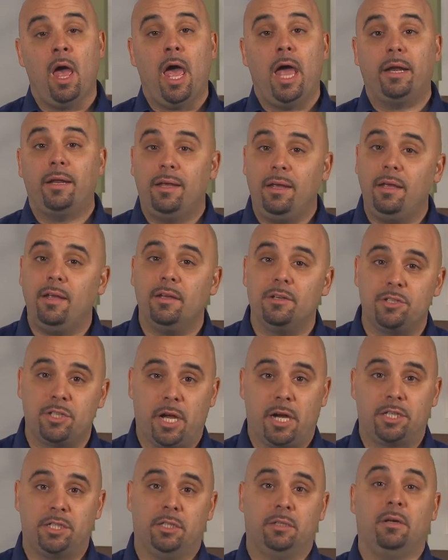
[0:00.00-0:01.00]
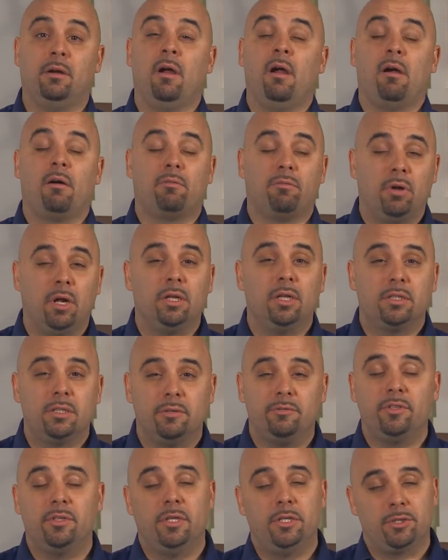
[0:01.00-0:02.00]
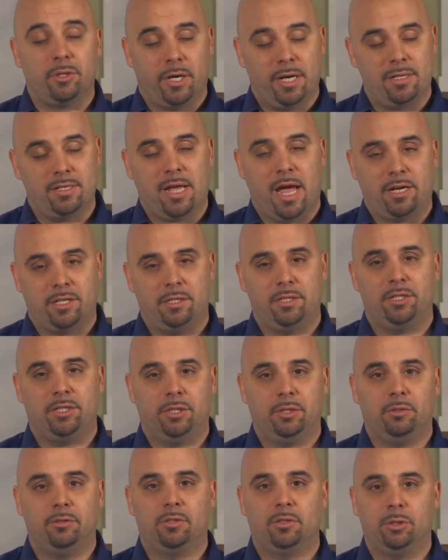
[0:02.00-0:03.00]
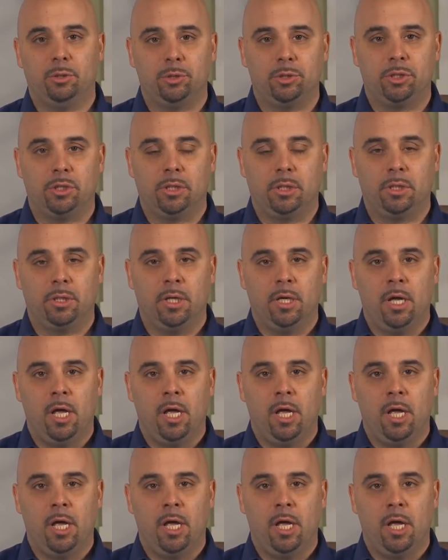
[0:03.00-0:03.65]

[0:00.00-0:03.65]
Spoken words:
and key injection relative to the TransactionShield solution.